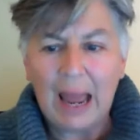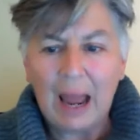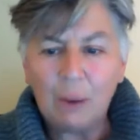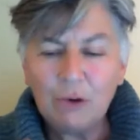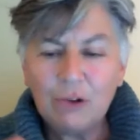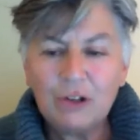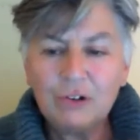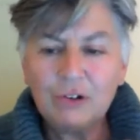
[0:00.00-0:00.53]

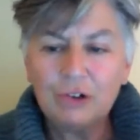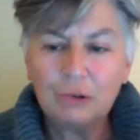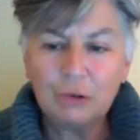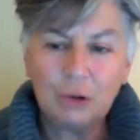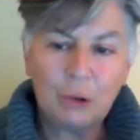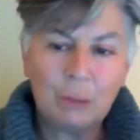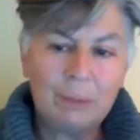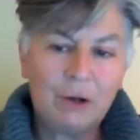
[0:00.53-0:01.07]
How are they going
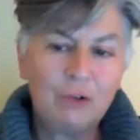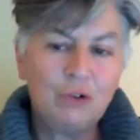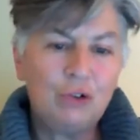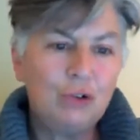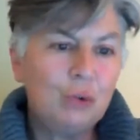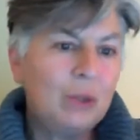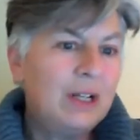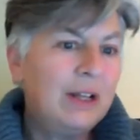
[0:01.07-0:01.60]
to go
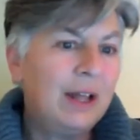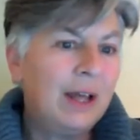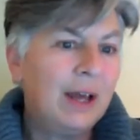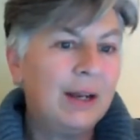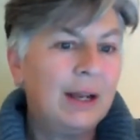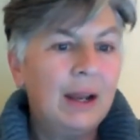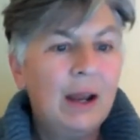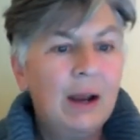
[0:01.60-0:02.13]
about doing
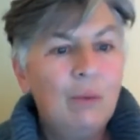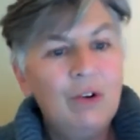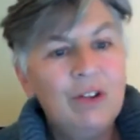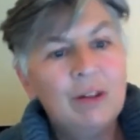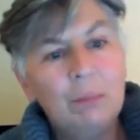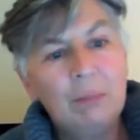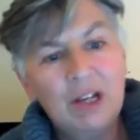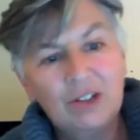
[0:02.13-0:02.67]
that
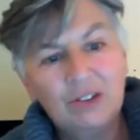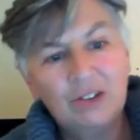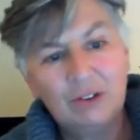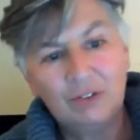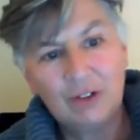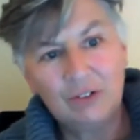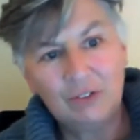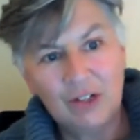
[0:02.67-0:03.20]
with a
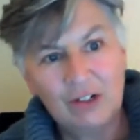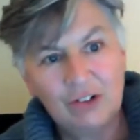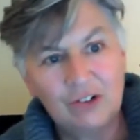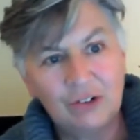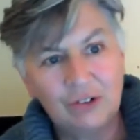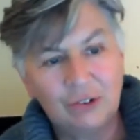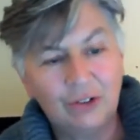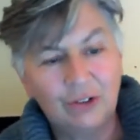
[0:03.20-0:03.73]
mix of
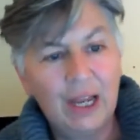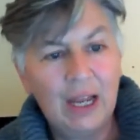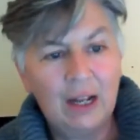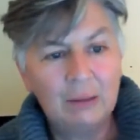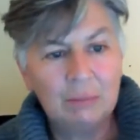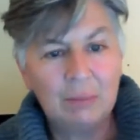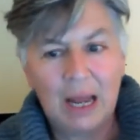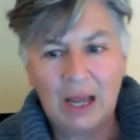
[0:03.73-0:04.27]
conventional
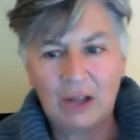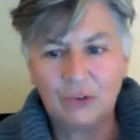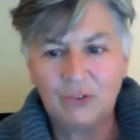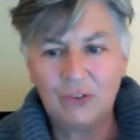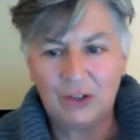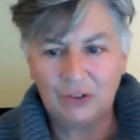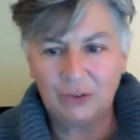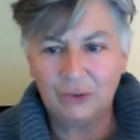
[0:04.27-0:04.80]
and
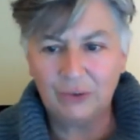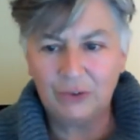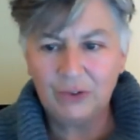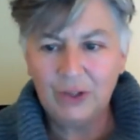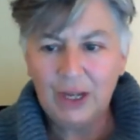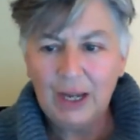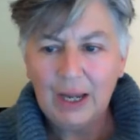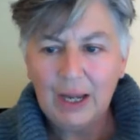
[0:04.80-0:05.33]
mass
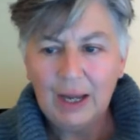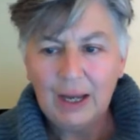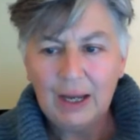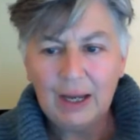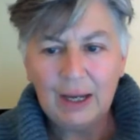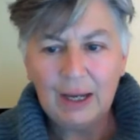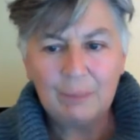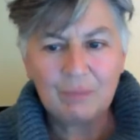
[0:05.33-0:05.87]
vessels?
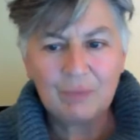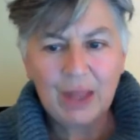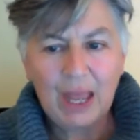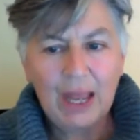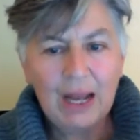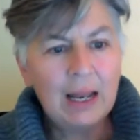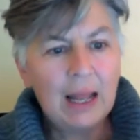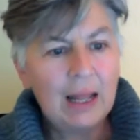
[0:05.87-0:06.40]

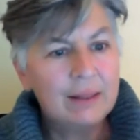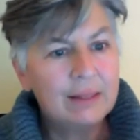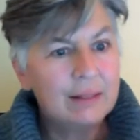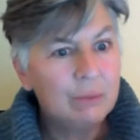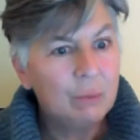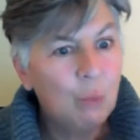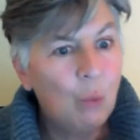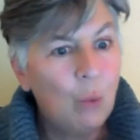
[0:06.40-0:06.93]
And
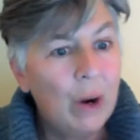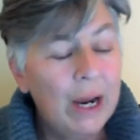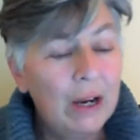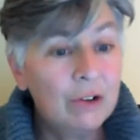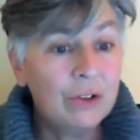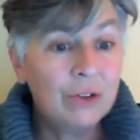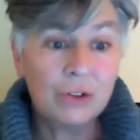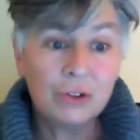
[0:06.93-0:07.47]

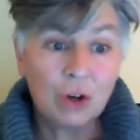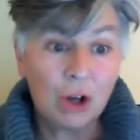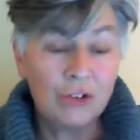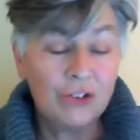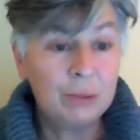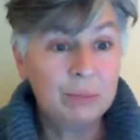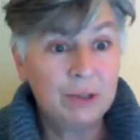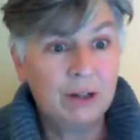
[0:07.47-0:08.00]
where does this
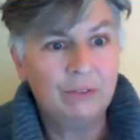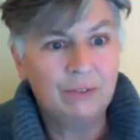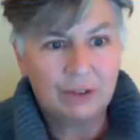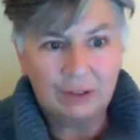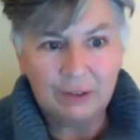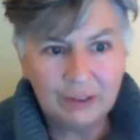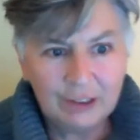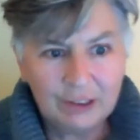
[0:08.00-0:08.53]
concept of
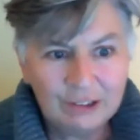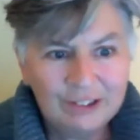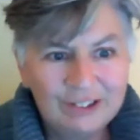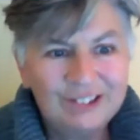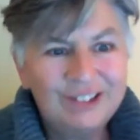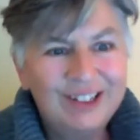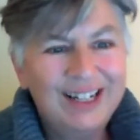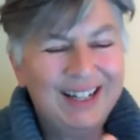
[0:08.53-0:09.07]

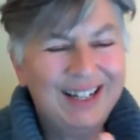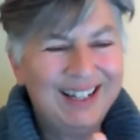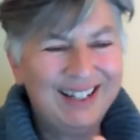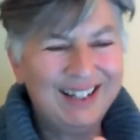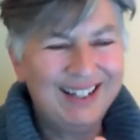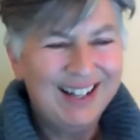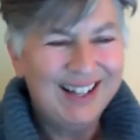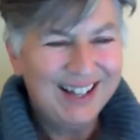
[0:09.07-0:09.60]
clear
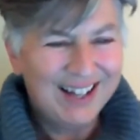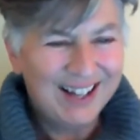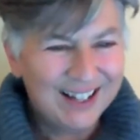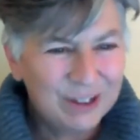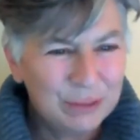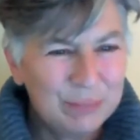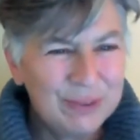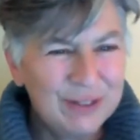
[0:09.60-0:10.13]
and
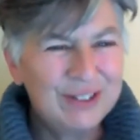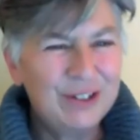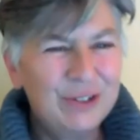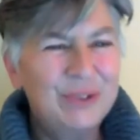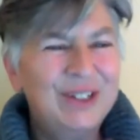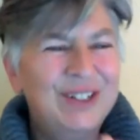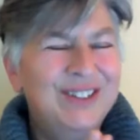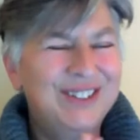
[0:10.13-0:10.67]

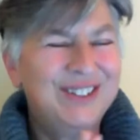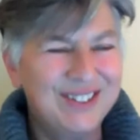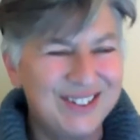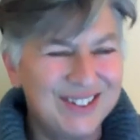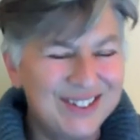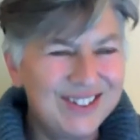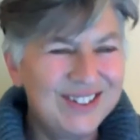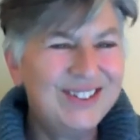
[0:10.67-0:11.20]
unambiguous,
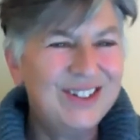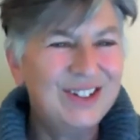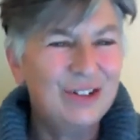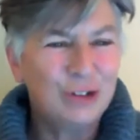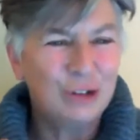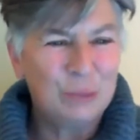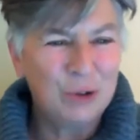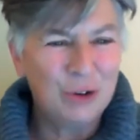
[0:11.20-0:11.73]

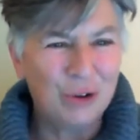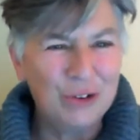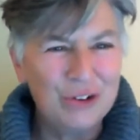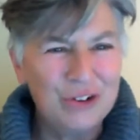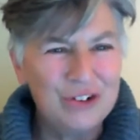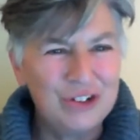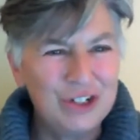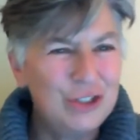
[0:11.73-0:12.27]
consistent
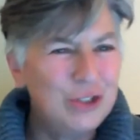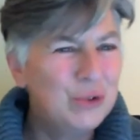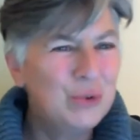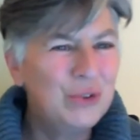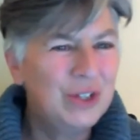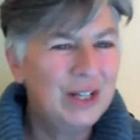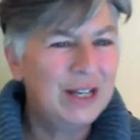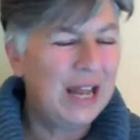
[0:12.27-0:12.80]
terminology
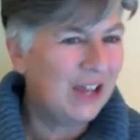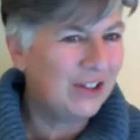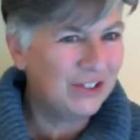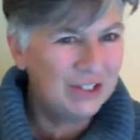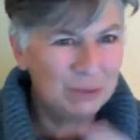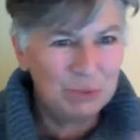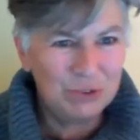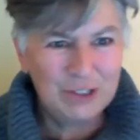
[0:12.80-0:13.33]
using
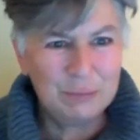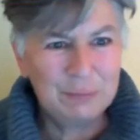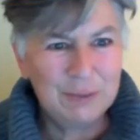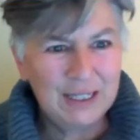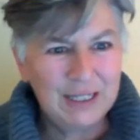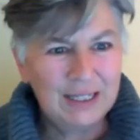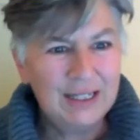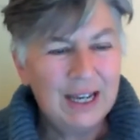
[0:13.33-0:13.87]

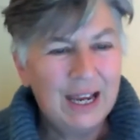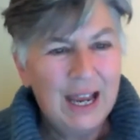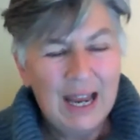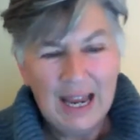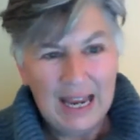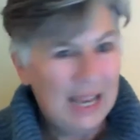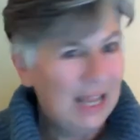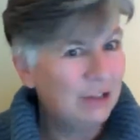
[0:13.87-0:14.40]
SMCP
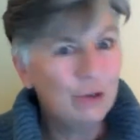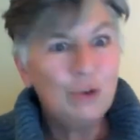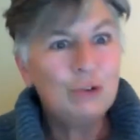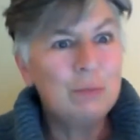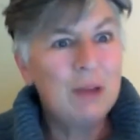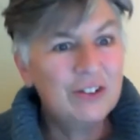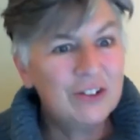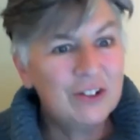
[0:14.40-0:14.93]
and
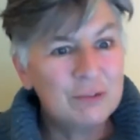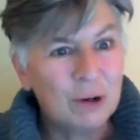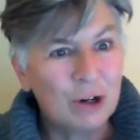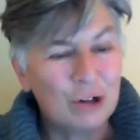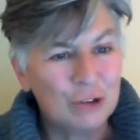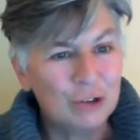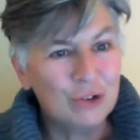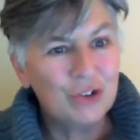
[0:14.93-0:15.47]
those message
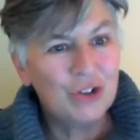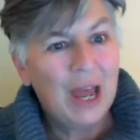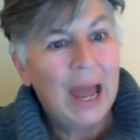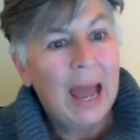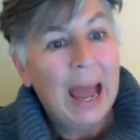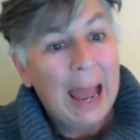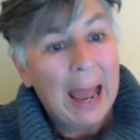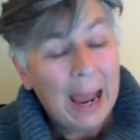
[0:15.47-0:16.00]
markers,
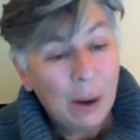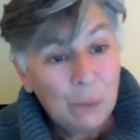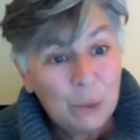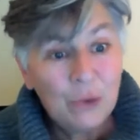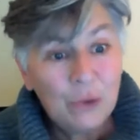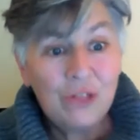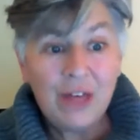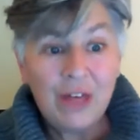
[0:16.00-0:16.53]
how
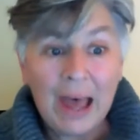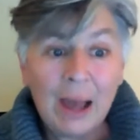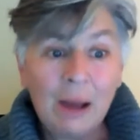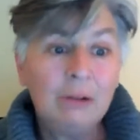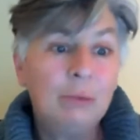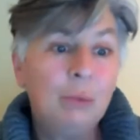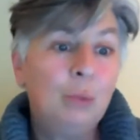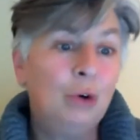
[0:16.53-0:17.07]
will that
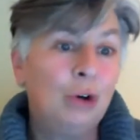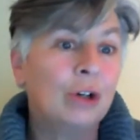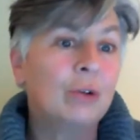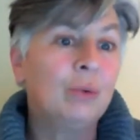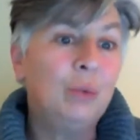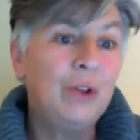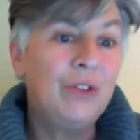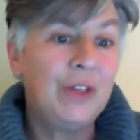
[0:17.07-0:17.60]

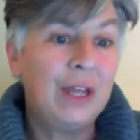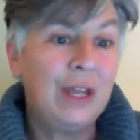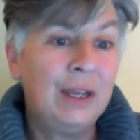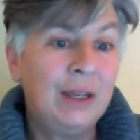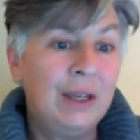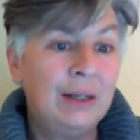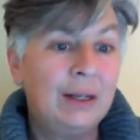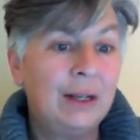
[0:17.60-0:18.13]
work
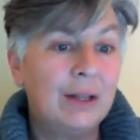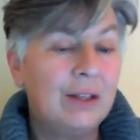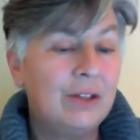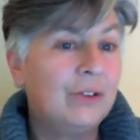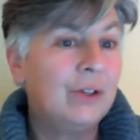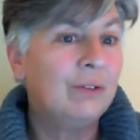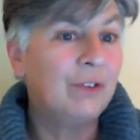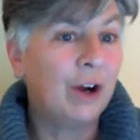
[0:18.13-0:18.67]
within
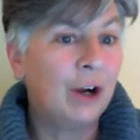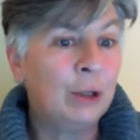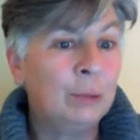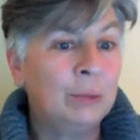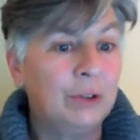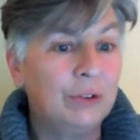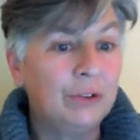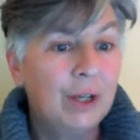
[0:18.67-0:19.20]
this
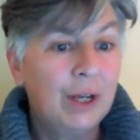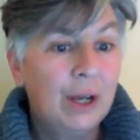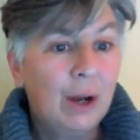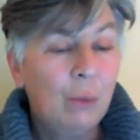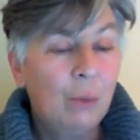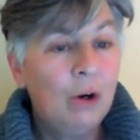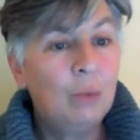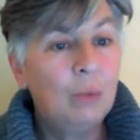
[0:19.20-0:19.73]
environment
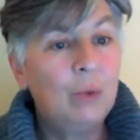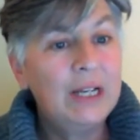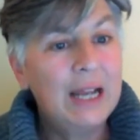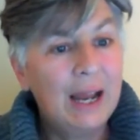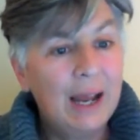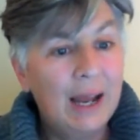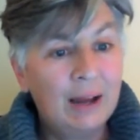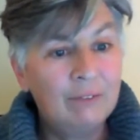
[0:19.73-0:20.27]
where we
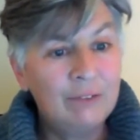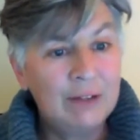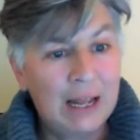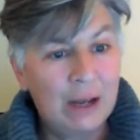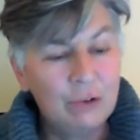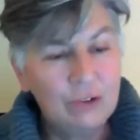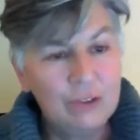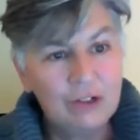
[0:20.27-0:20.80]
have
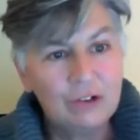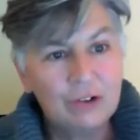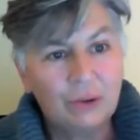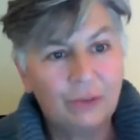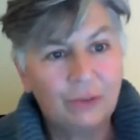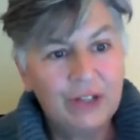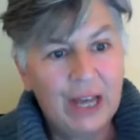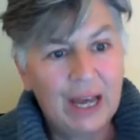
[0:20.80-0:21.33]
now
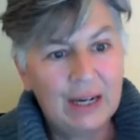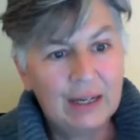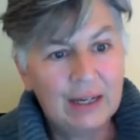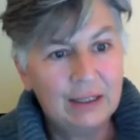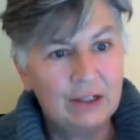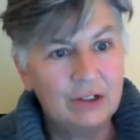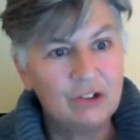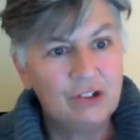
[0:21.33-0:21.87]
digital
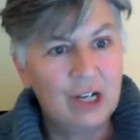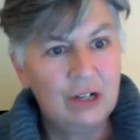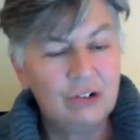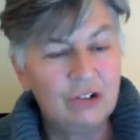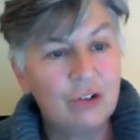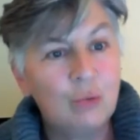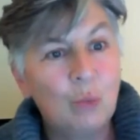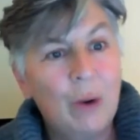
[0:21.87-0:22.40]
data
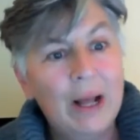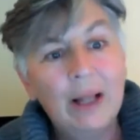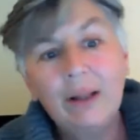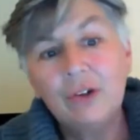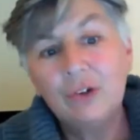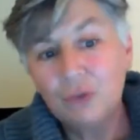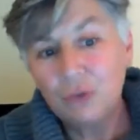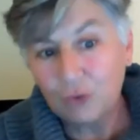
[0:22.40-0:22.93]
exchange as
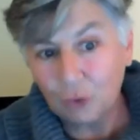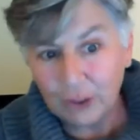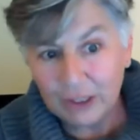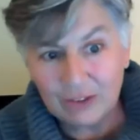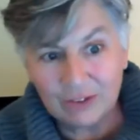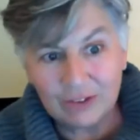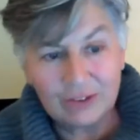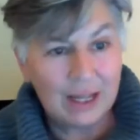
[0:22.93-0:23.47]
well as
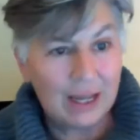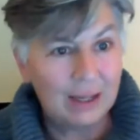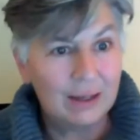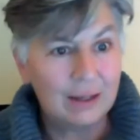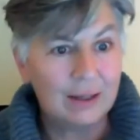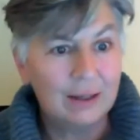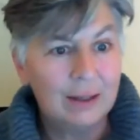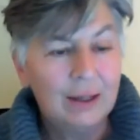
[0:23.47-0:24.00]
voice data?